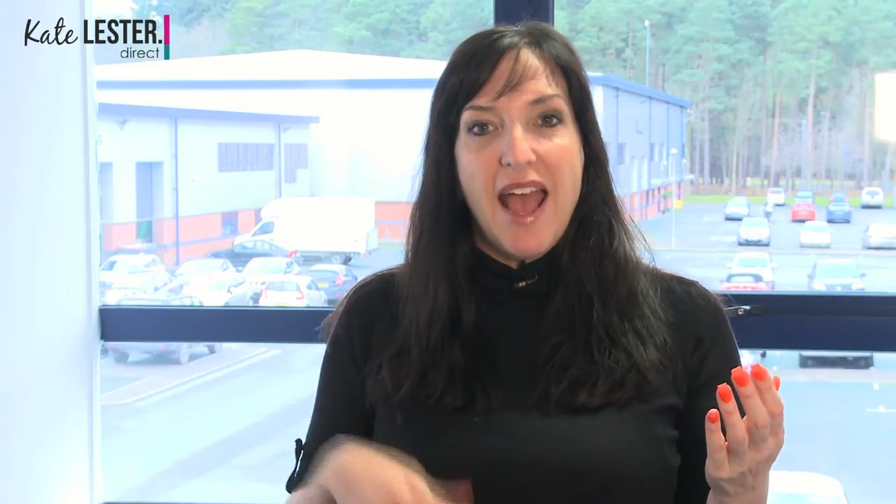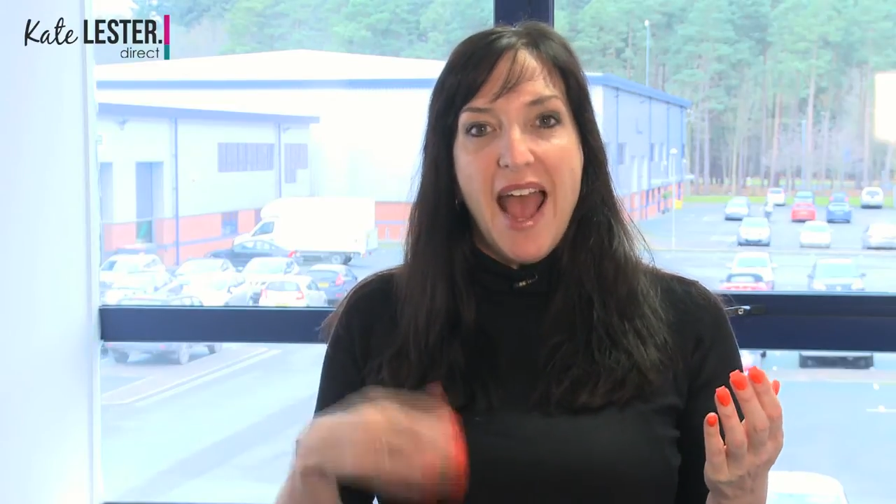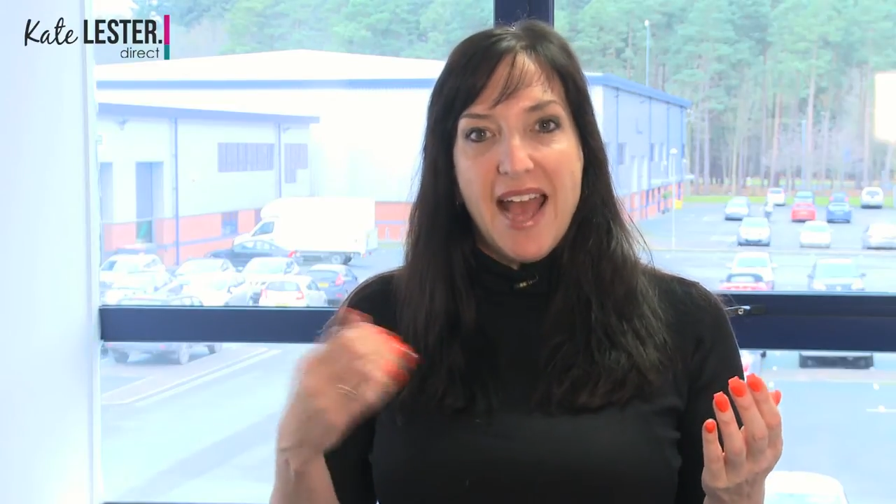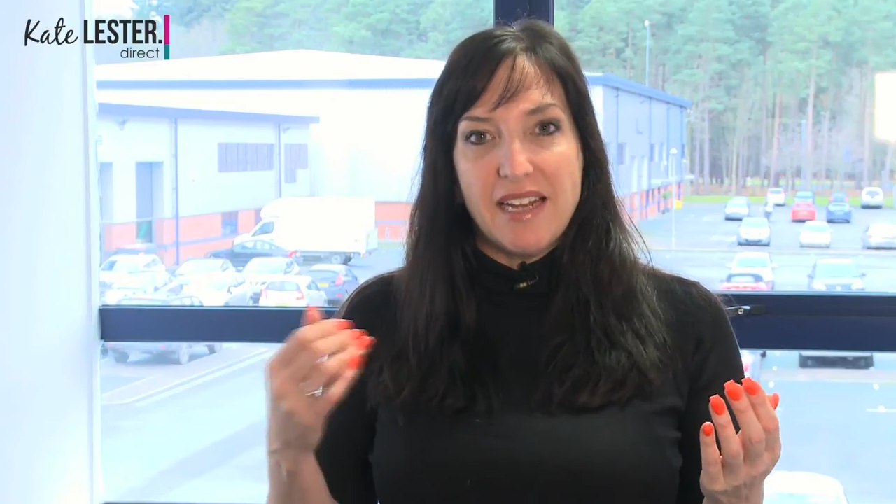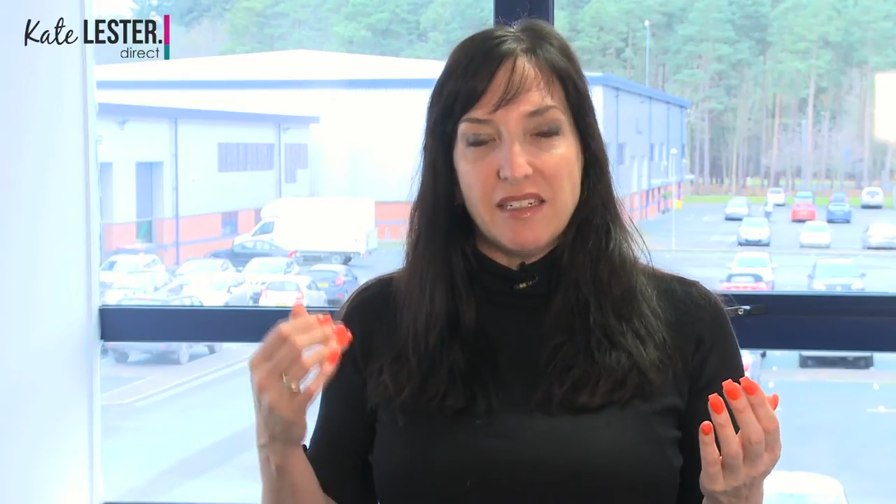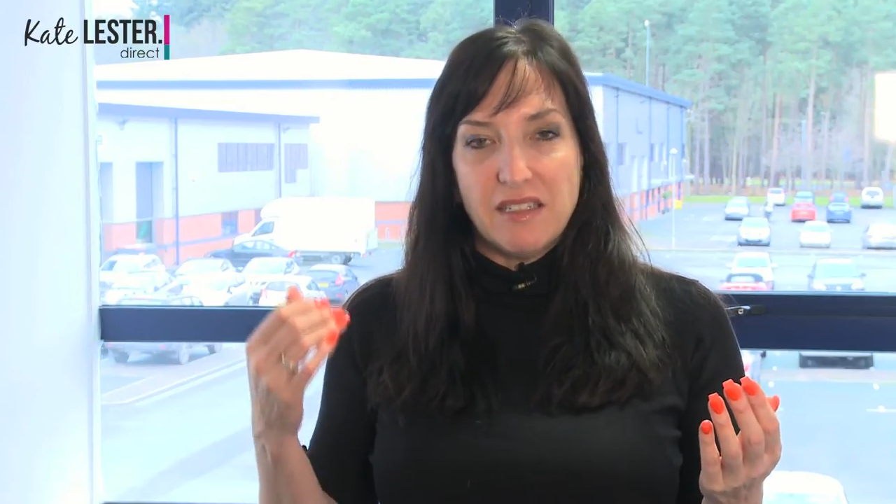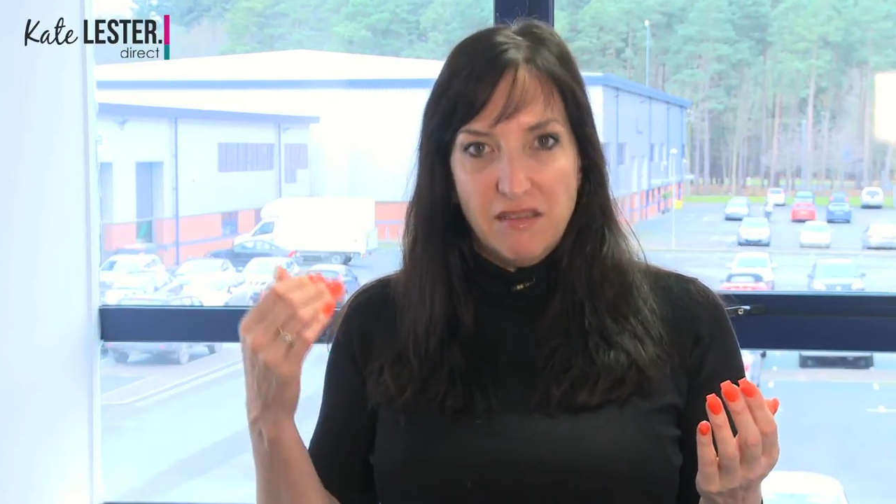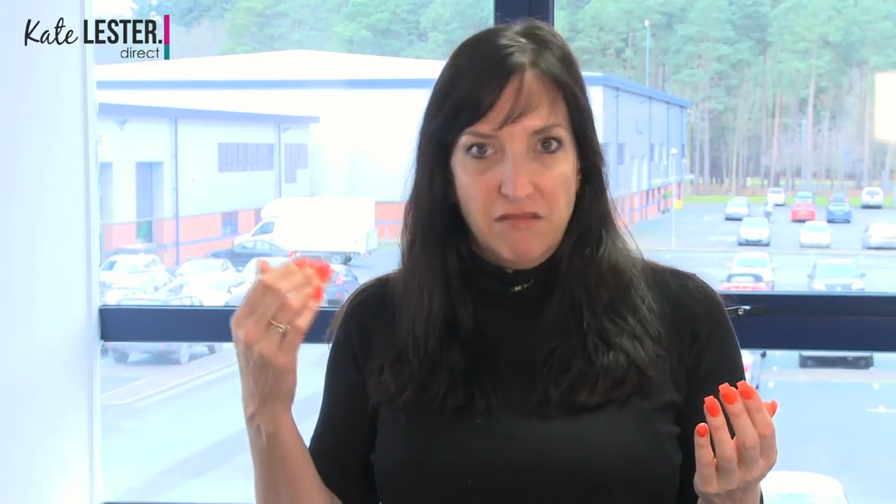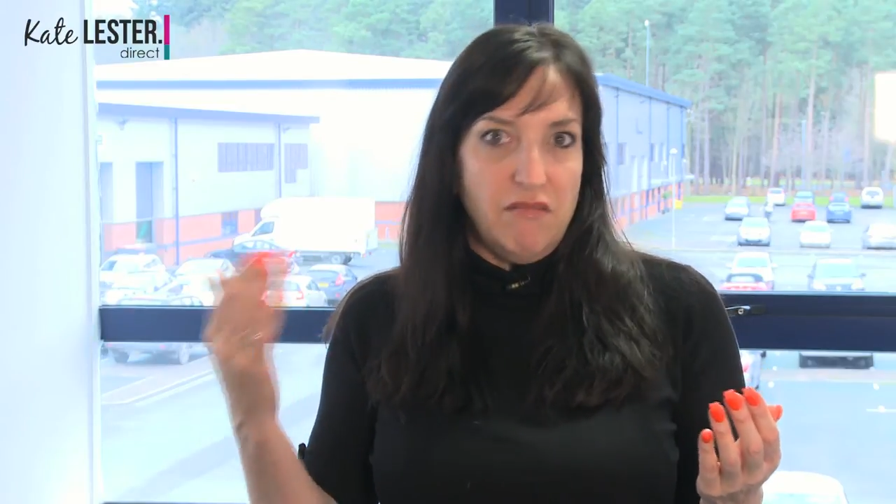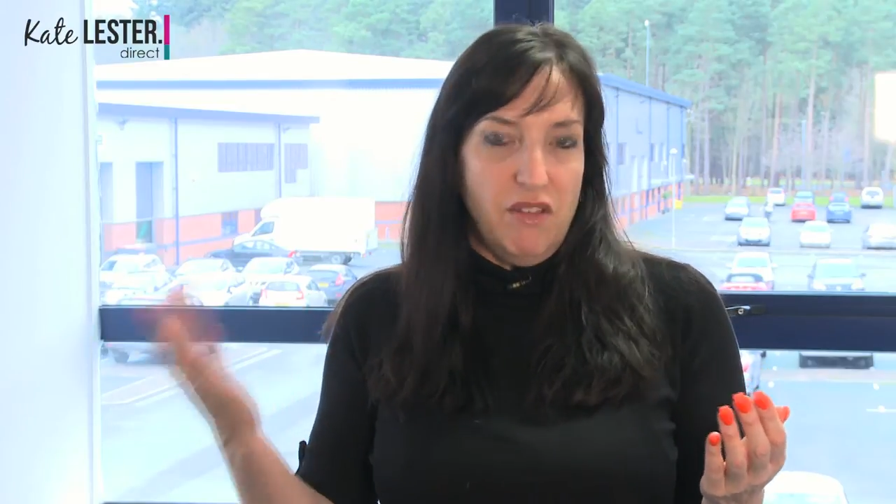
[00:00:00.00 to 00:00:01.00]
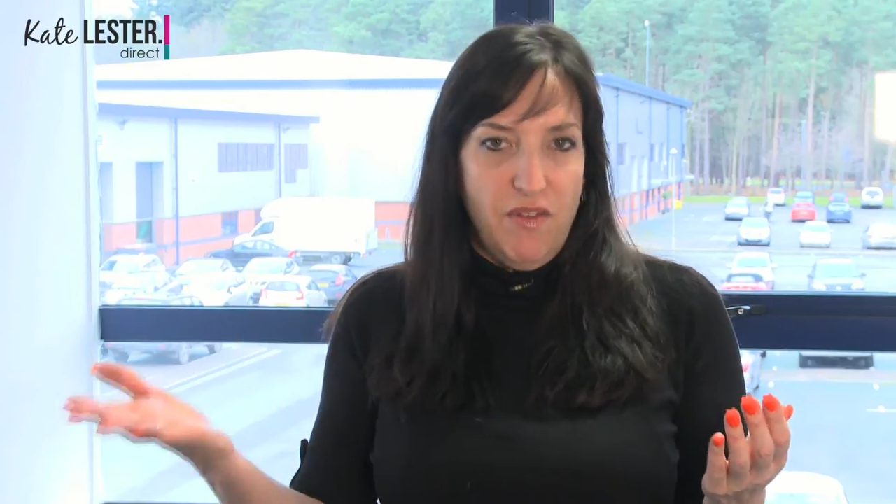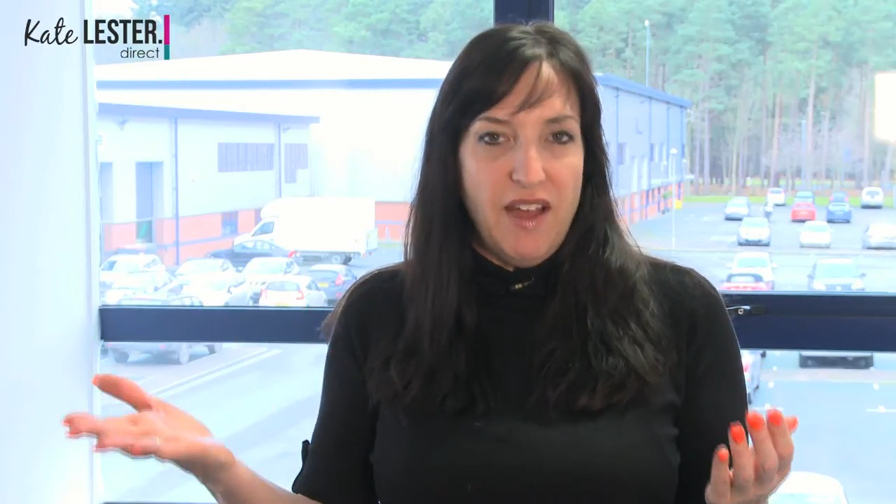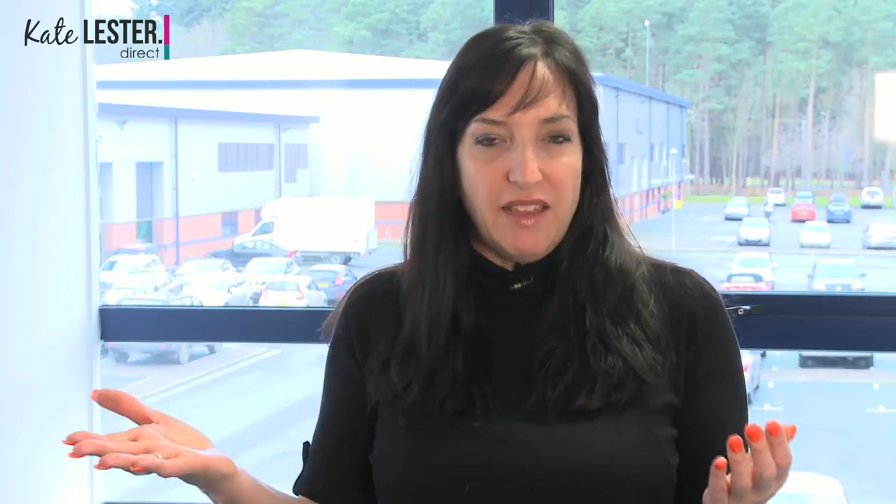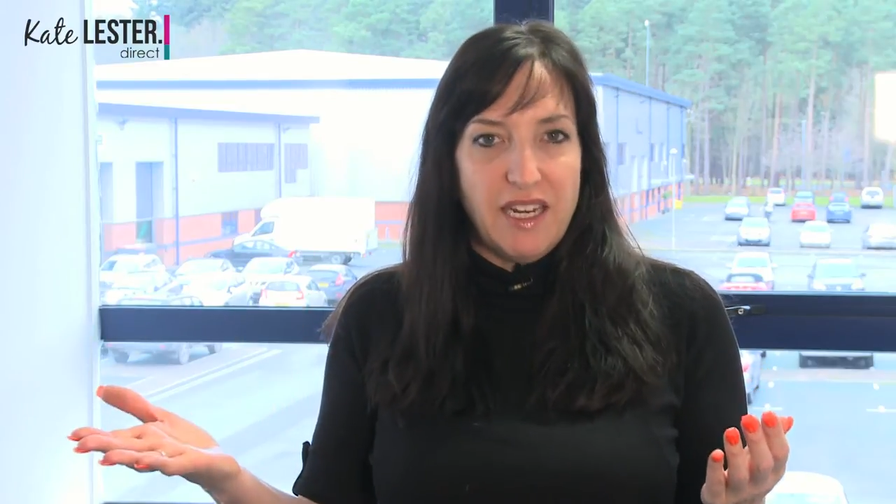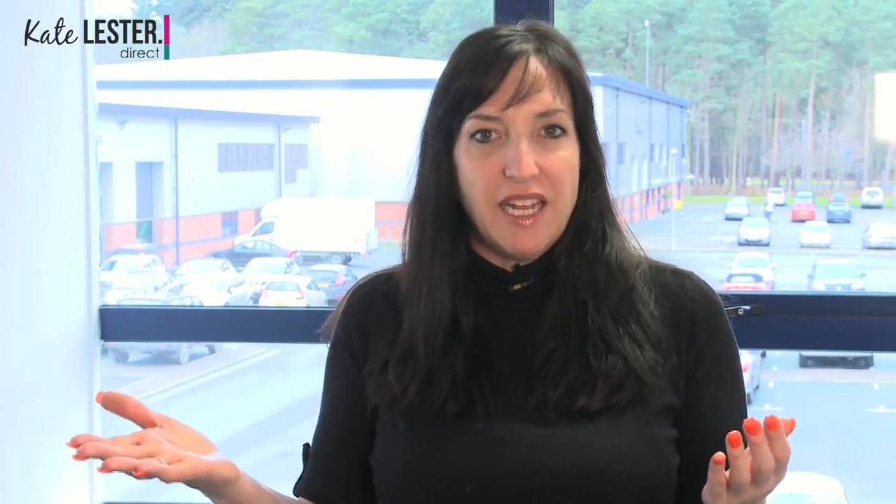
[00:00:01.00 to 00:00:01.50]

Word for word: and the fact that